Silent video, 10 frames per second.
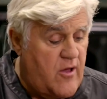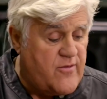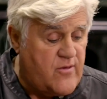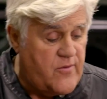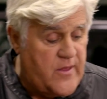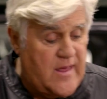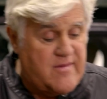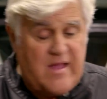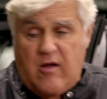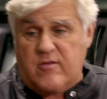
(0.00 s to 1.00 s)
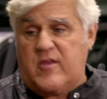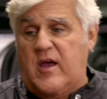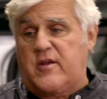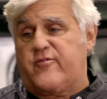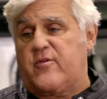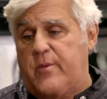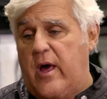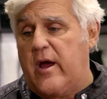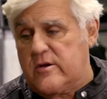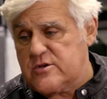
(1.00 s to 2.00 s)
also the less outside
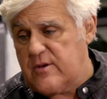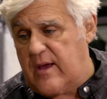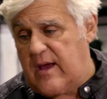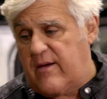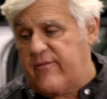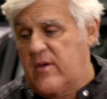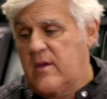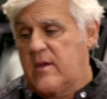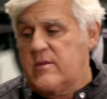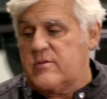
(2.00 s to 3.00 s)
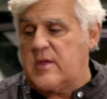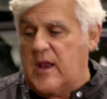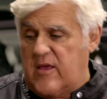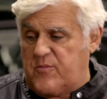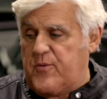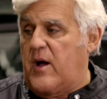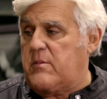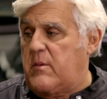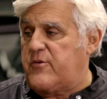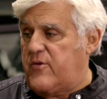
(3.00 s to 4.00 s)
suppliers you have, the less
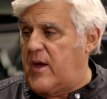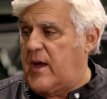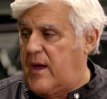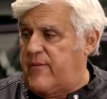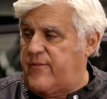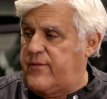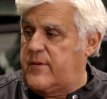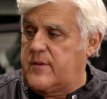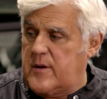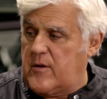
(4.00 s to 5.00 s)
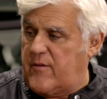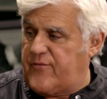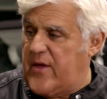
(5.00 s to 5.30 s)
problems you have. You know, if